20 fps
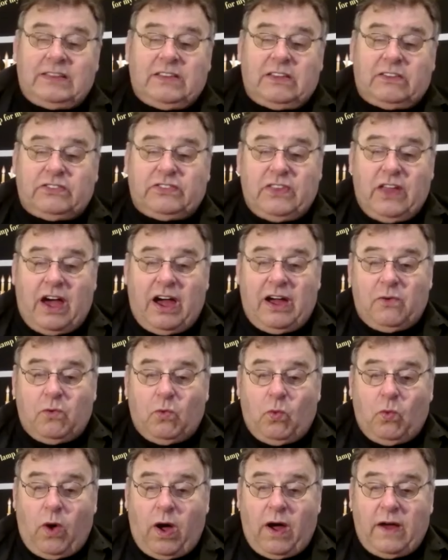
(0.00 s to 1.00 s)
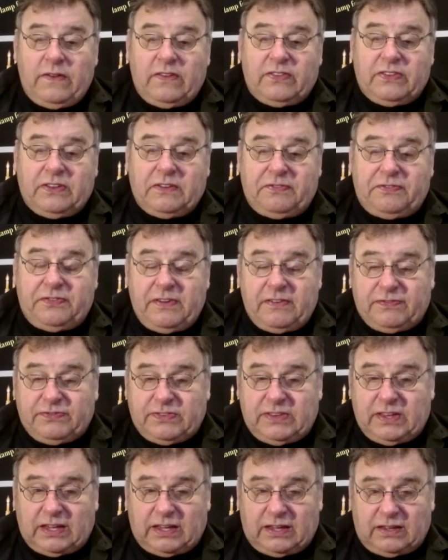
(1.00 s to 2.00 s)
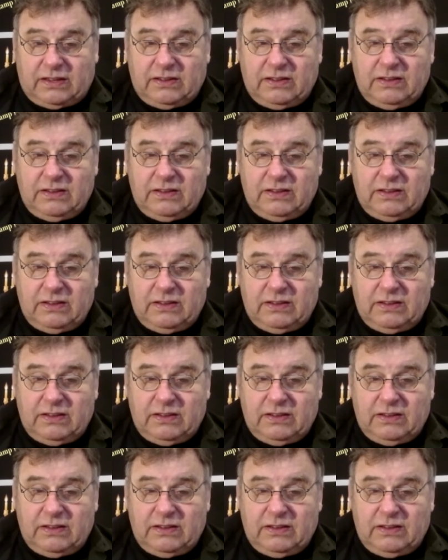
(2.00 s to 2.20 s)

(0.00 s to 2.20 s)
does not want the 50,